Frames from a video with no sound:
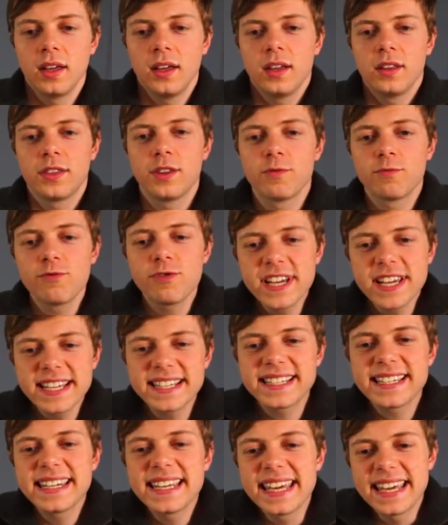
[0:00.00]
the
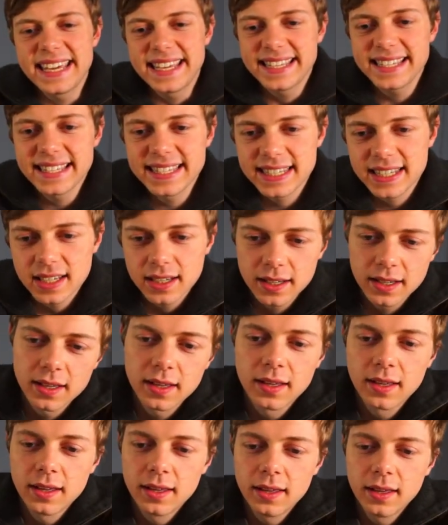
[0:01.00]
reason is...
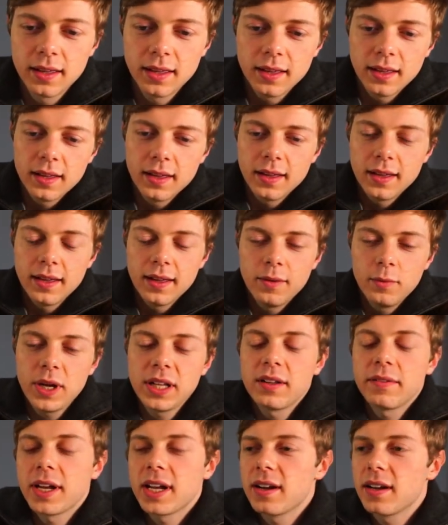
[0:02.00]

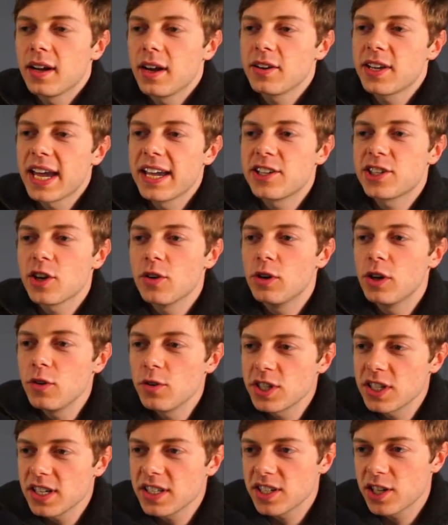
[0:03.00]
Well, okay, so
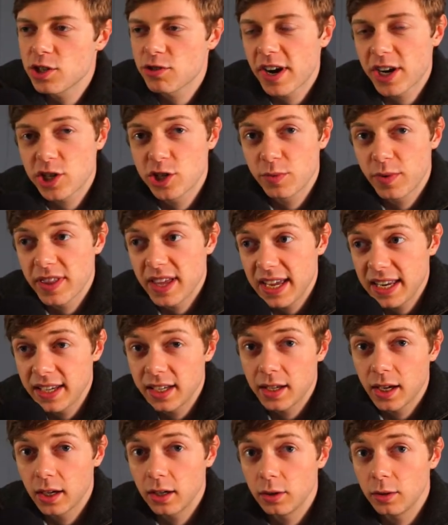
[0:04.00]
Lucien's interactions with
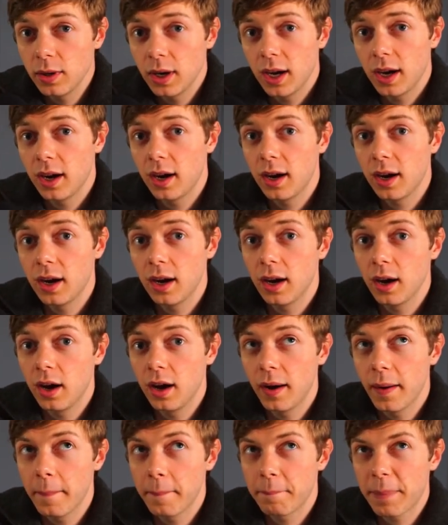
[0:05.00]
Inigo
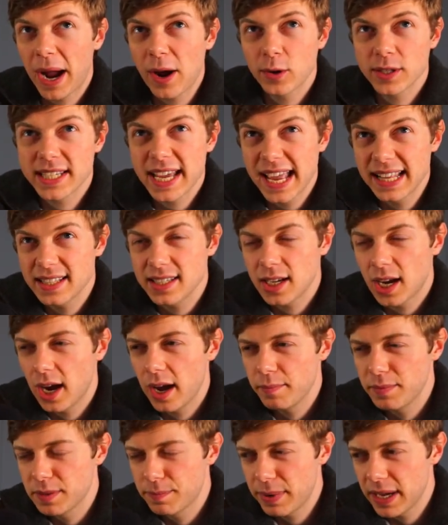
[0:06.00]
are about 10
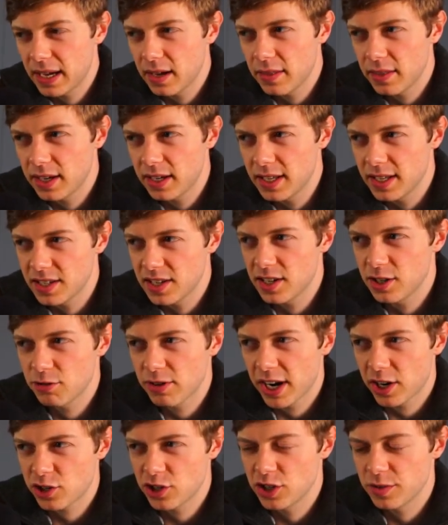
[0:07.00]
times bigger than his
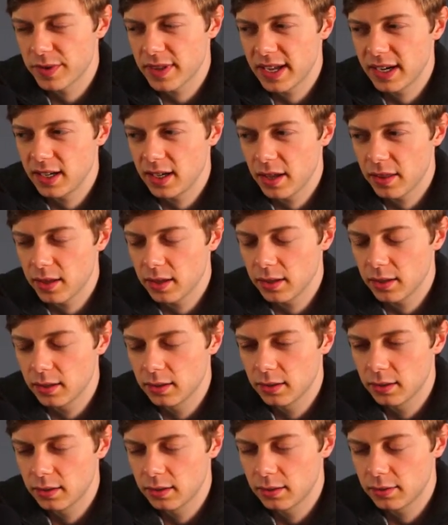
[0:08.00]
interactions with any other
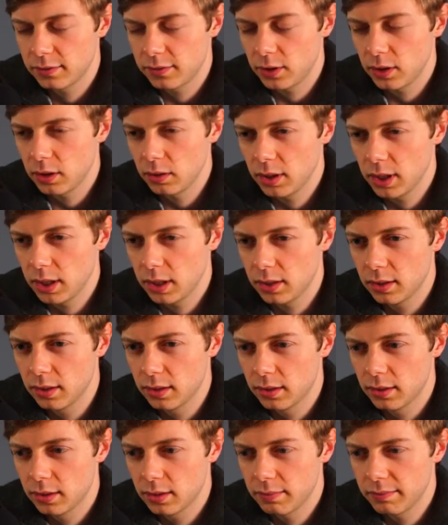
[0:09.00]
follower.
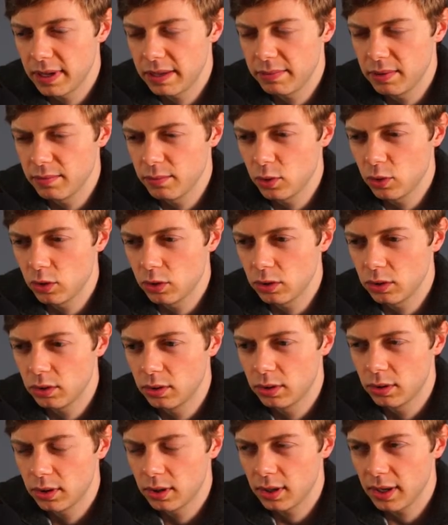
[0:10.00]
Maybe more.
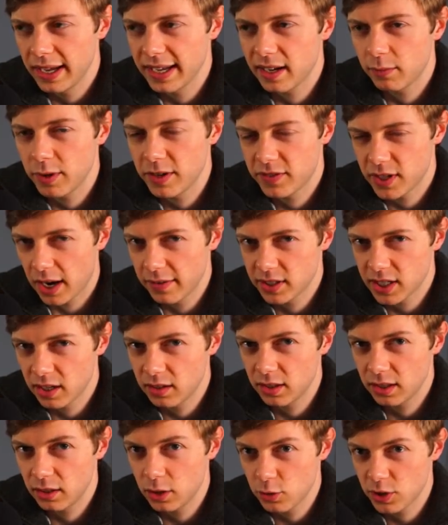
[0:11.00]
Like,
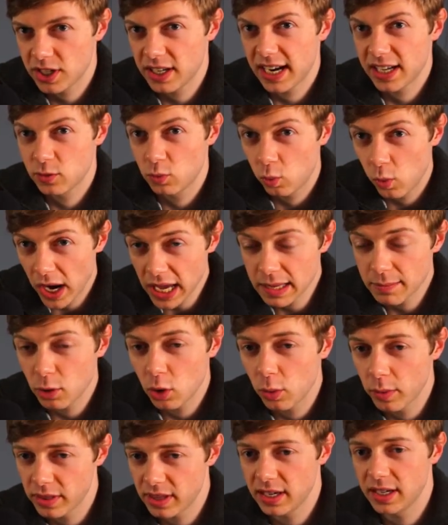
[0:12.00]
Lucien has way
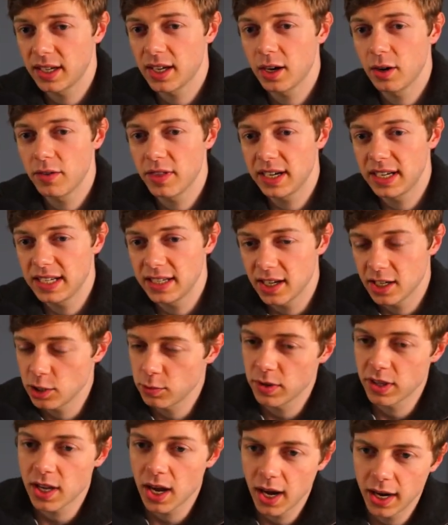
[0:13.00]
more with Inigo than he does
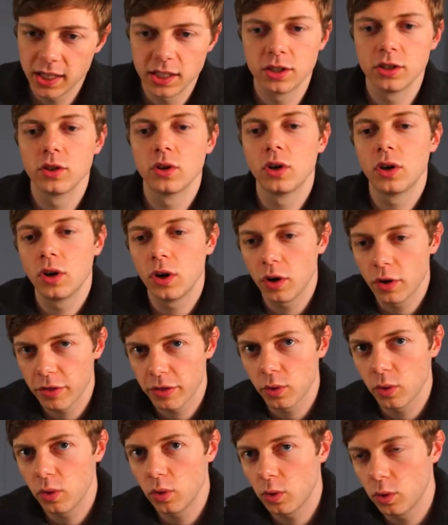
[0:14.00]
with Kaiden or Hoth
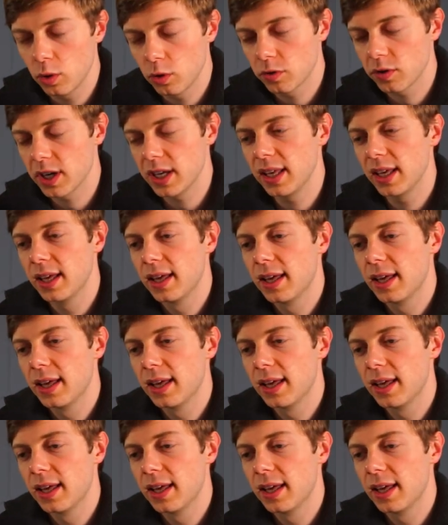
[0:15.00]
or Ori.